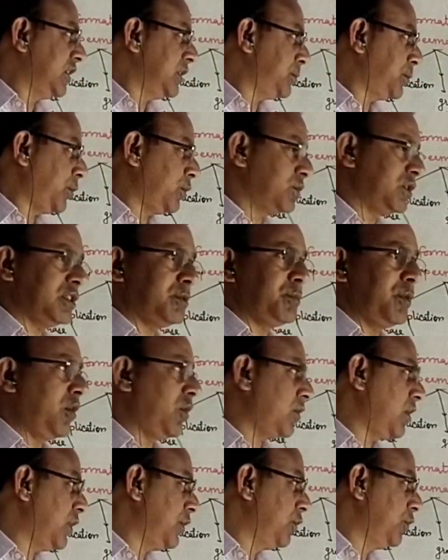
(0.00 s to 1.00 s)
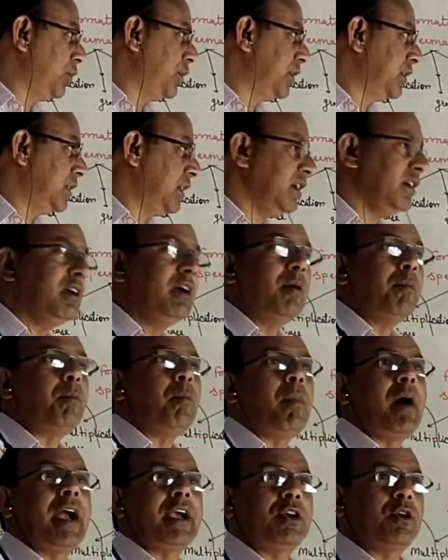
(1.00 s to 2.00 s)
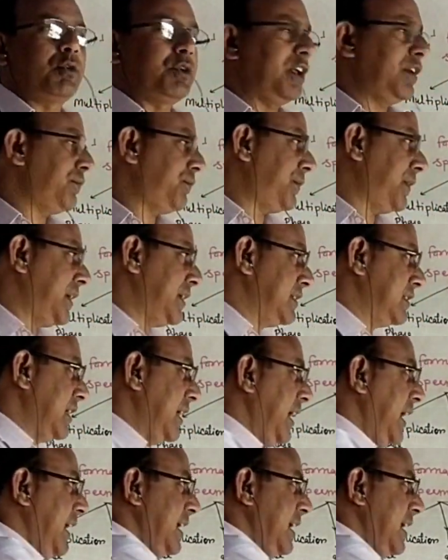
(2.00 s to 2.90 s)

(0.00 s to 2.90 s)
This process may occur during the mitotic phase.